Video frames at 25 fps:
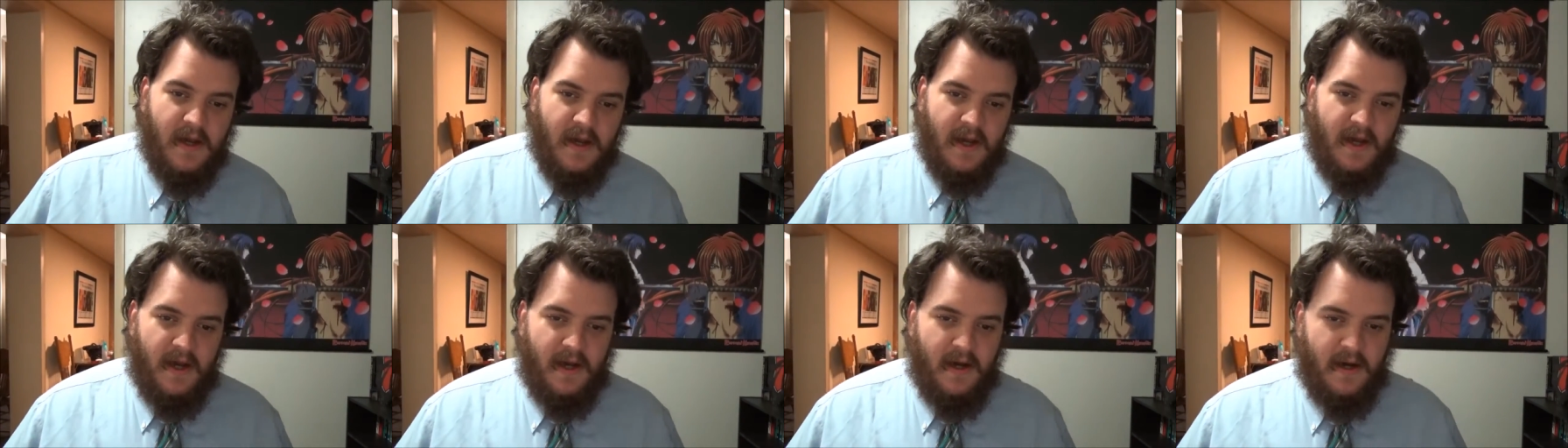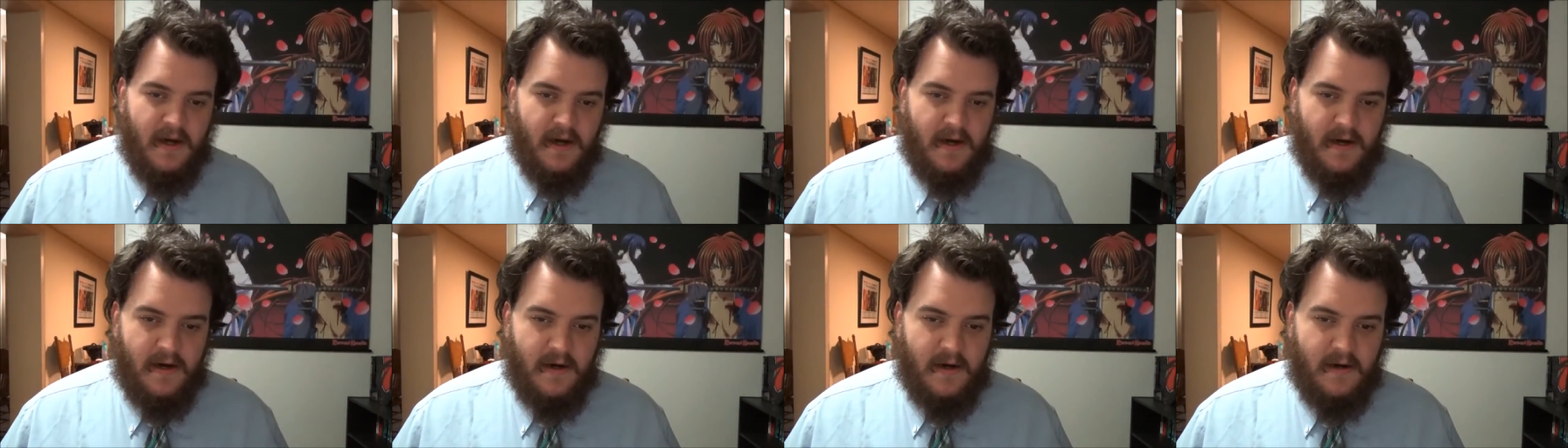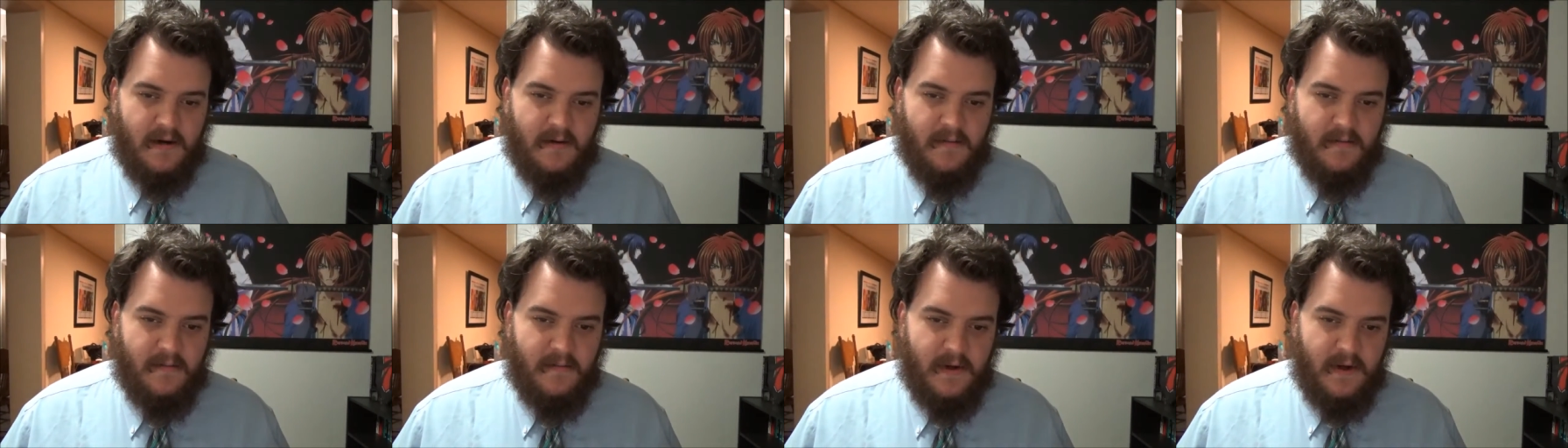
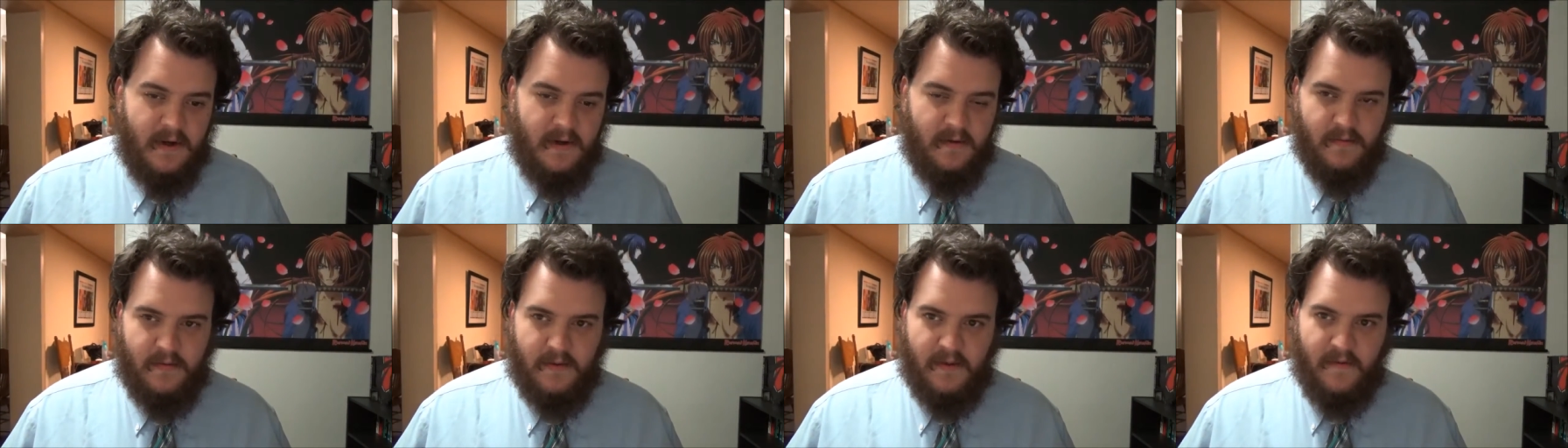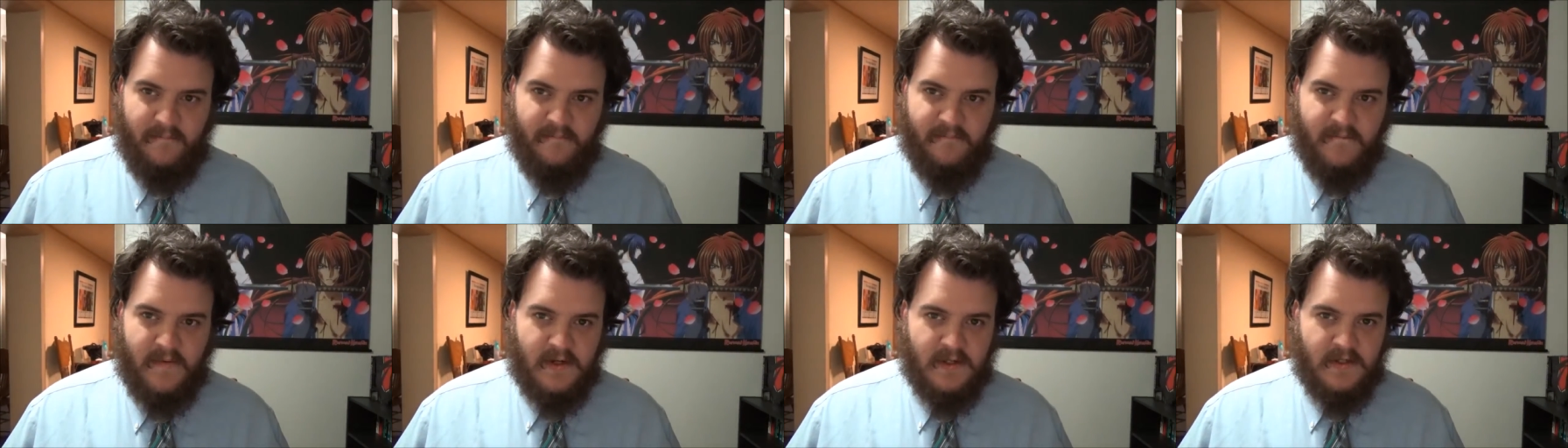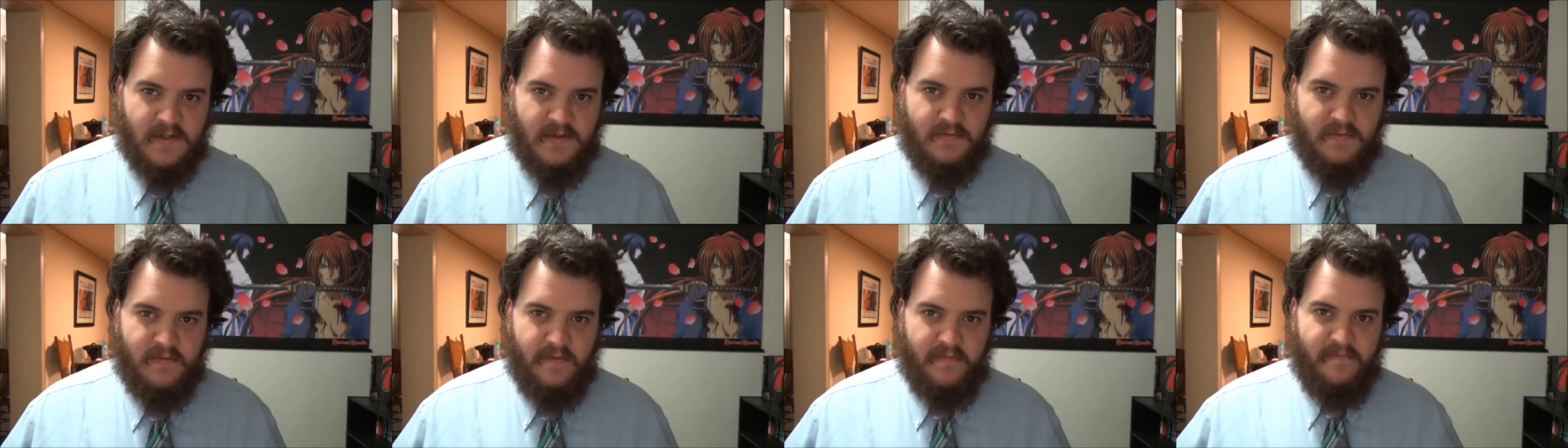here with the
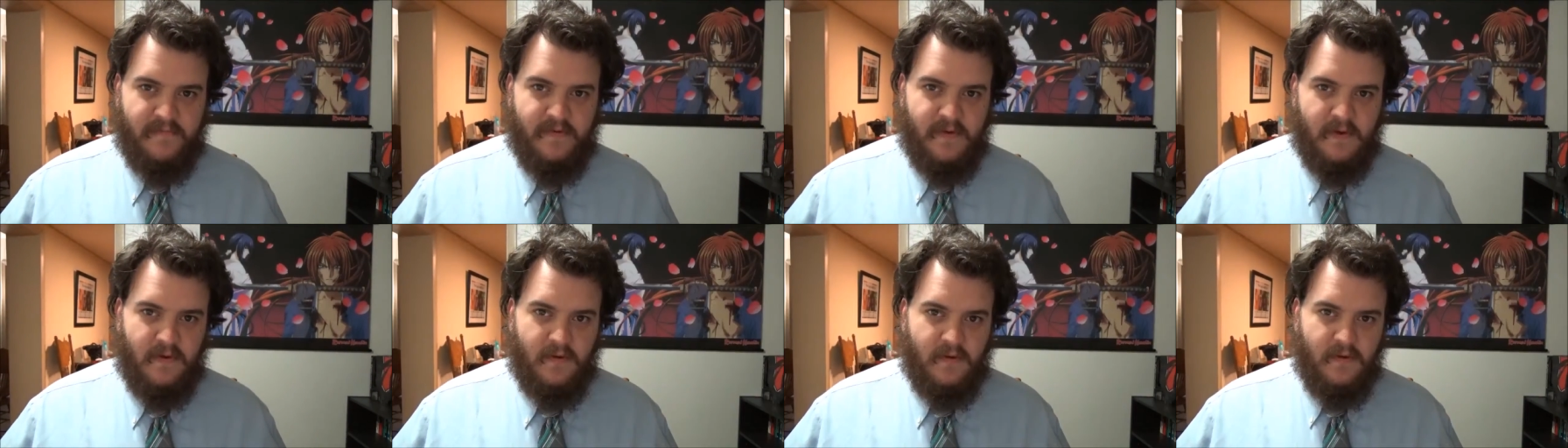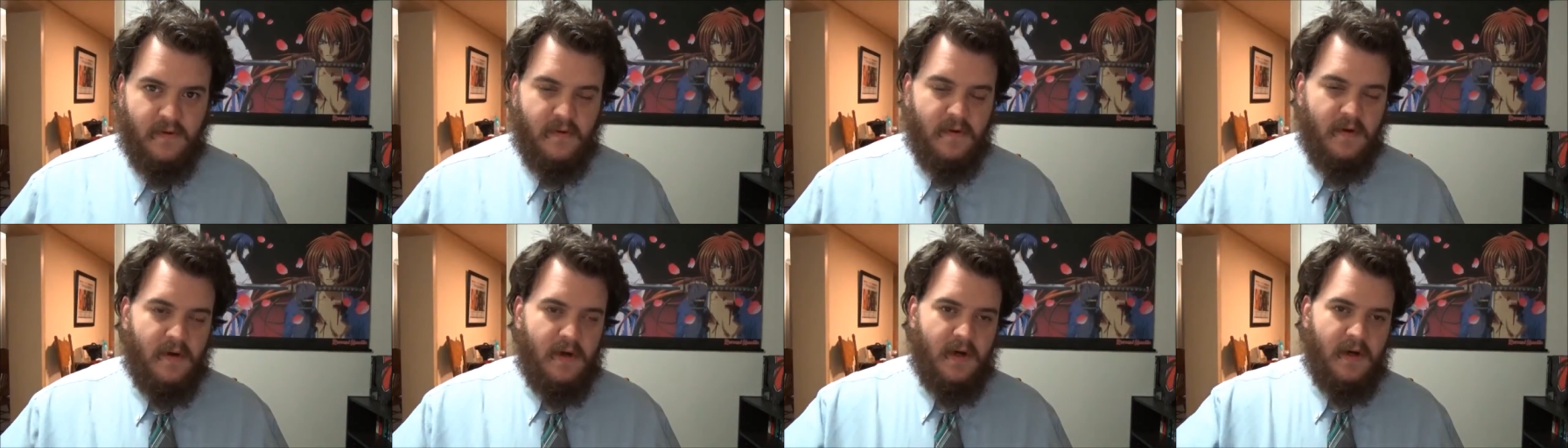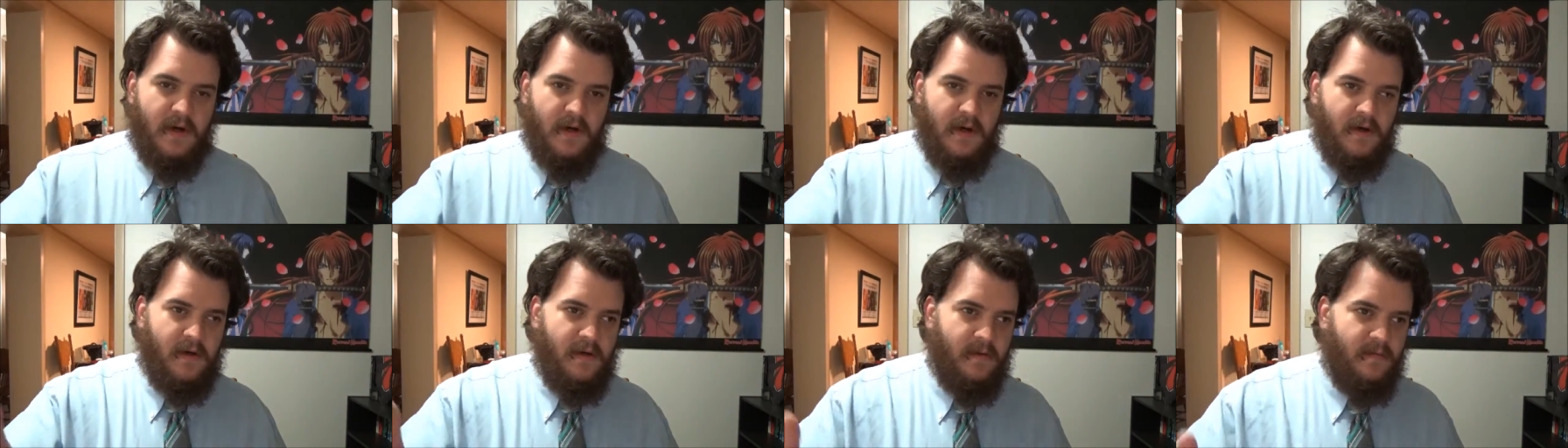first review.
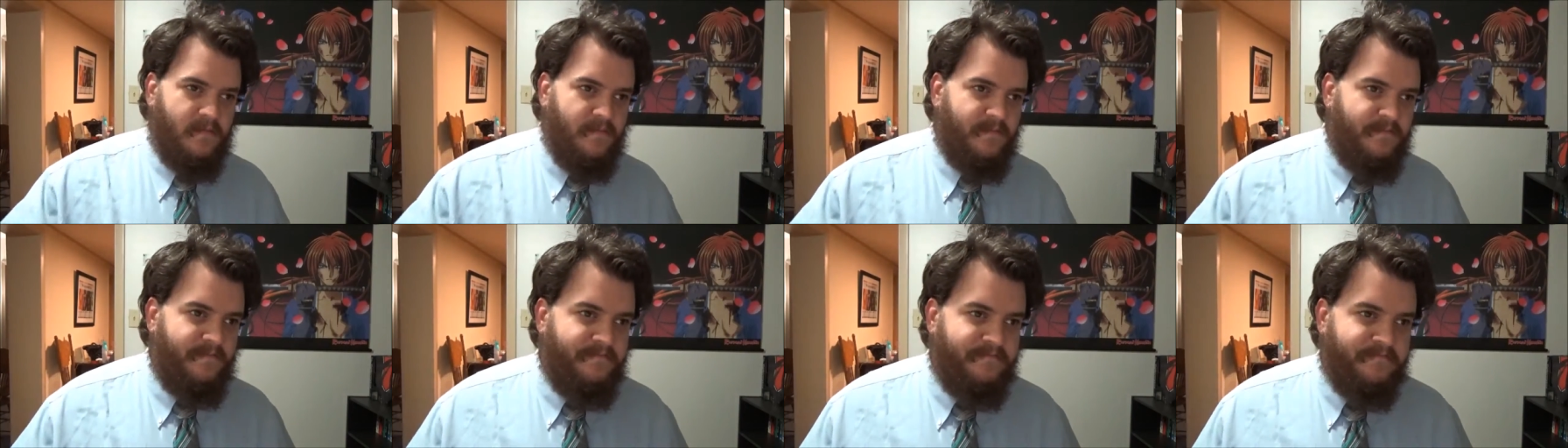I